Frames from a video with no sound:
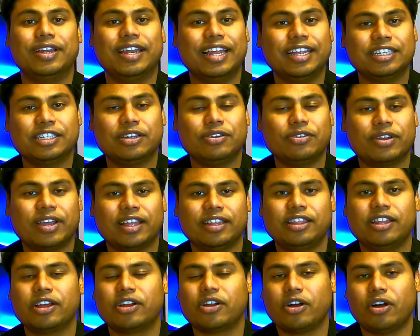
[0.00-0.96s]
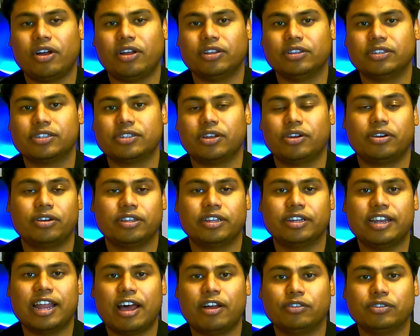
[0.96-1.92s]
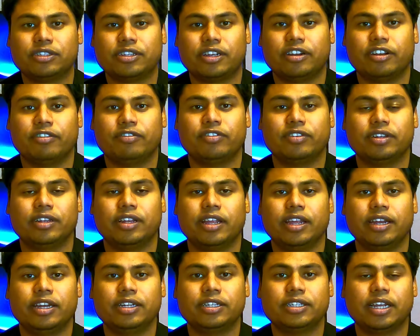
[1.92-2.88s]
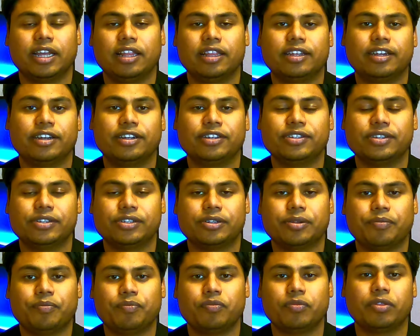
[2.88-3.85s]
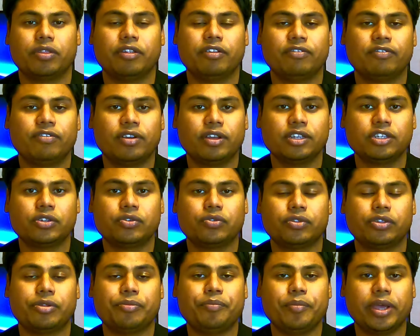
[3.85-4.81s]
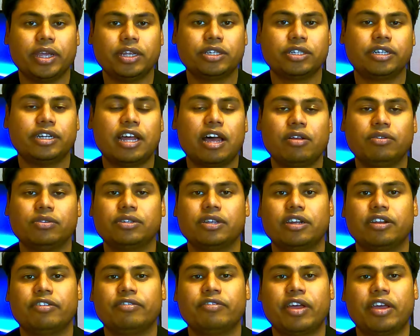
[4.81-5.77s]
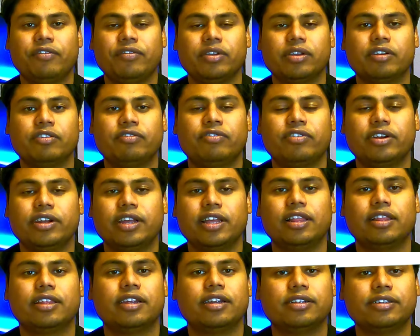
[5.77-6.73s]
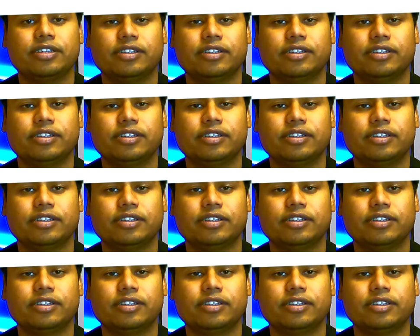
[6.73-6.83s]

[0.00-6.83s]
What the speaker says: let's look at the cons or the downside of a Danish healthcare system. The major downside of having a free healthcare